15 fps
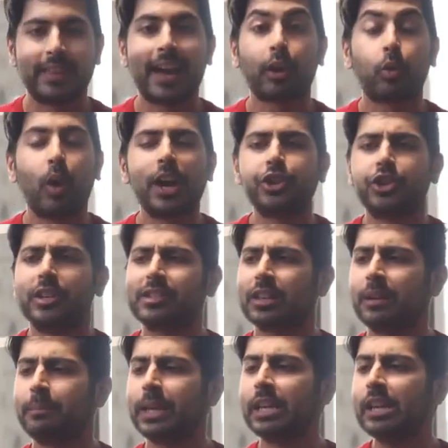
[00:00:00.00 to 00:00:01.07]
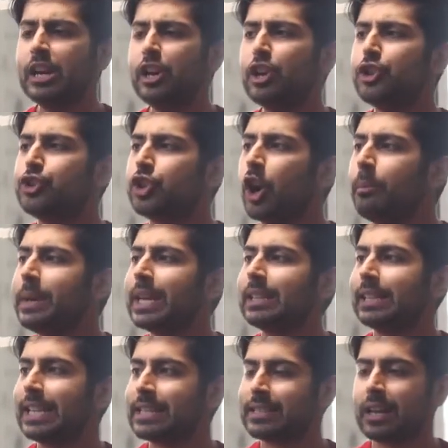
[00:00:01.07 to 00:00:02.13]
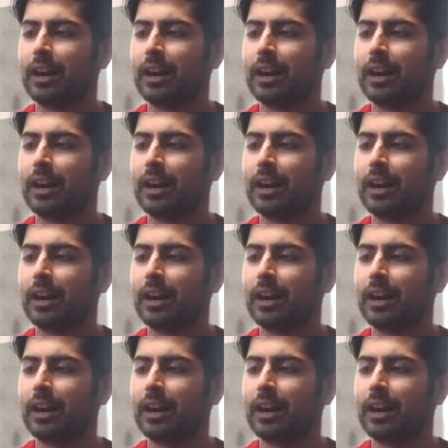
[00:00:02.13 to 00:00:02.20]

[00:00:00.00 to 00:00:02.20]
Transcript: That question is going to be, show me a list